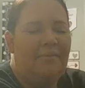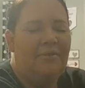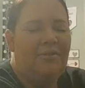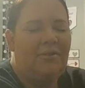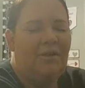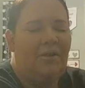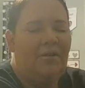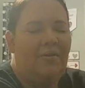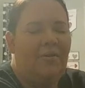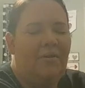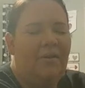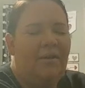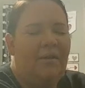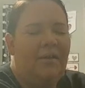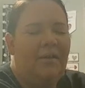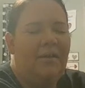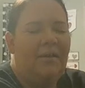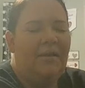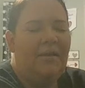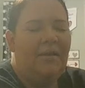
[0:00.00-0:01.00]
So
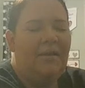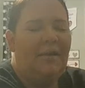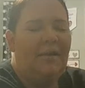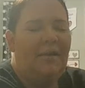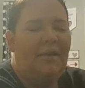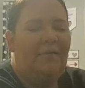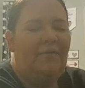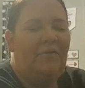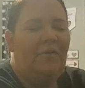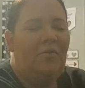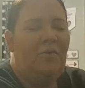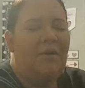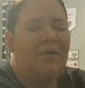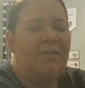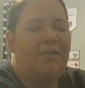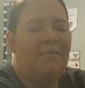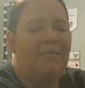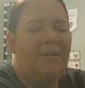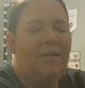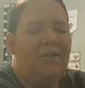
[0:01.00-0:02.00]
if you want
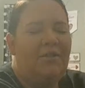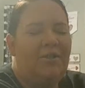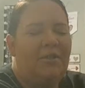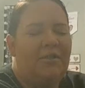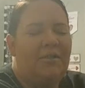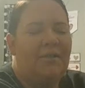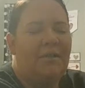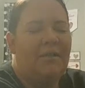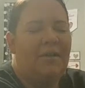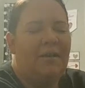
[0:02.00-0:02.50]
somebody just to